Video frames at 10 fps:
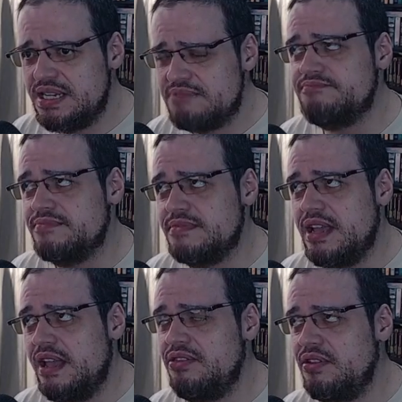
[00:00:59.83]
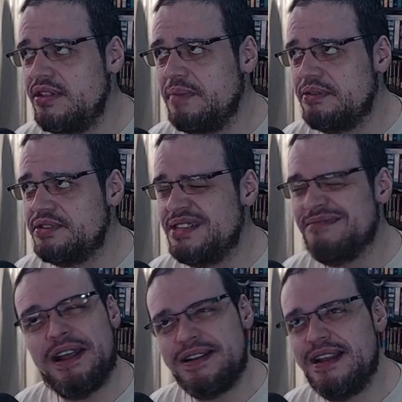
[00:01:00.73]
Hmm, I thought about it
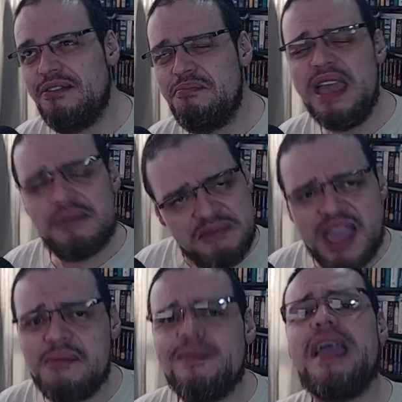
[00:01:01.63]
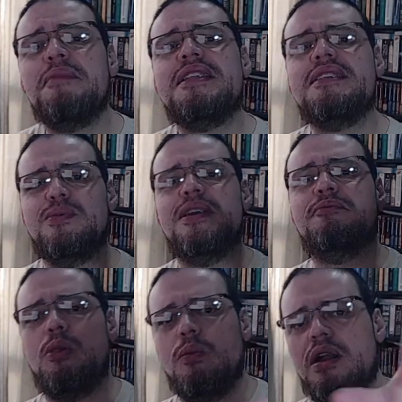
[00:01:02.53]
right now. Maybe, maybe, maybe this one
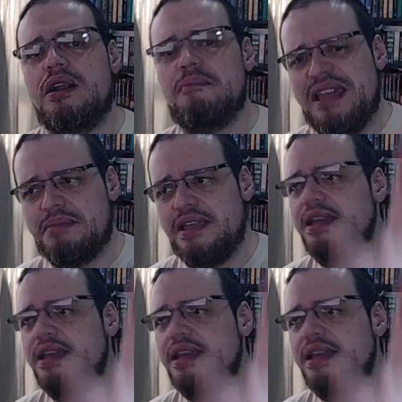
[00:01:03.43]
will work, maybe.